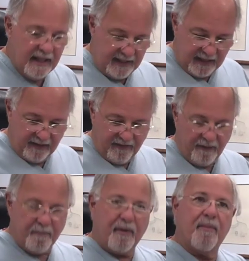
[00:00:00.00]
They
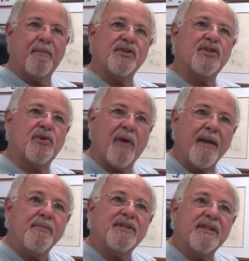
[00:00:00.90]
develop purple
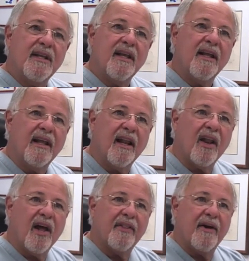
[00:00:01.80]
stripes
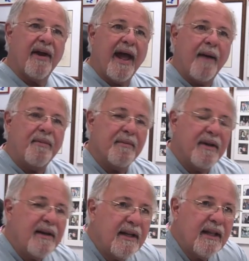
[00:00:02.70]
along their abdomen.